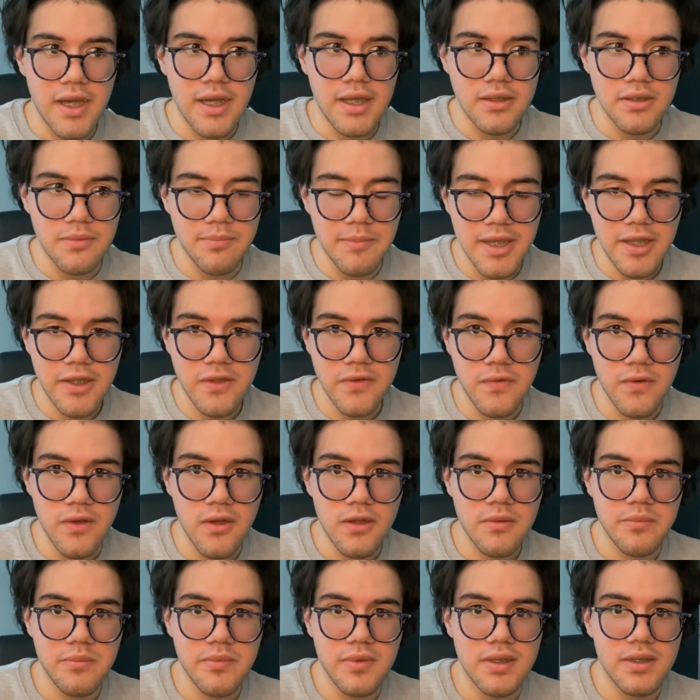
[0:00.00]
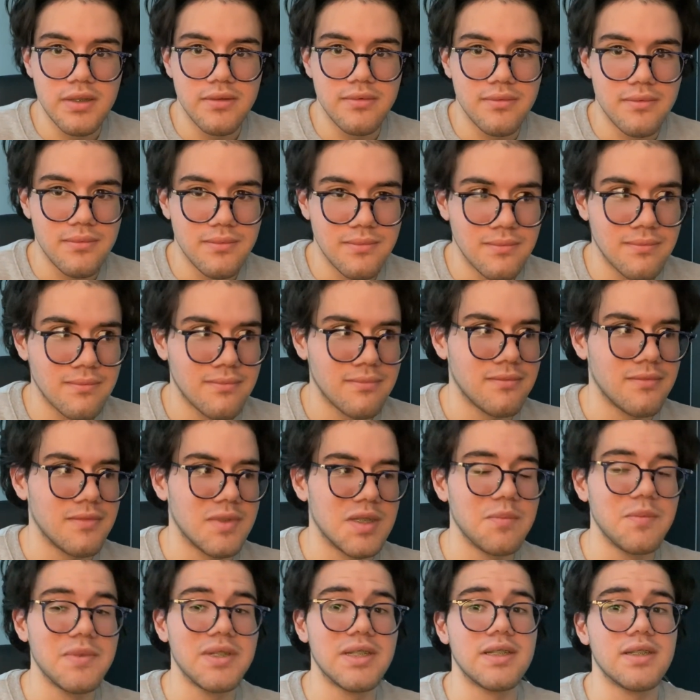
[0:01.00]
I make funk, but
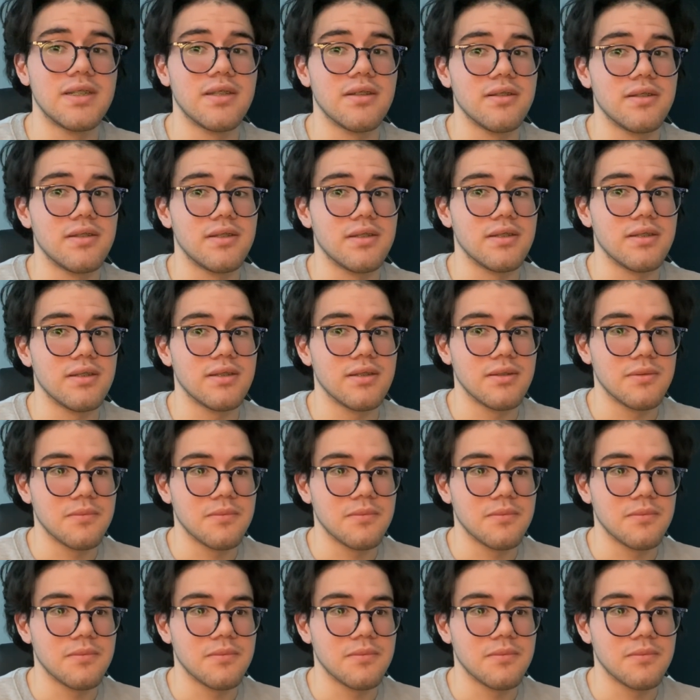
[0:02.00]
let me just tell you something.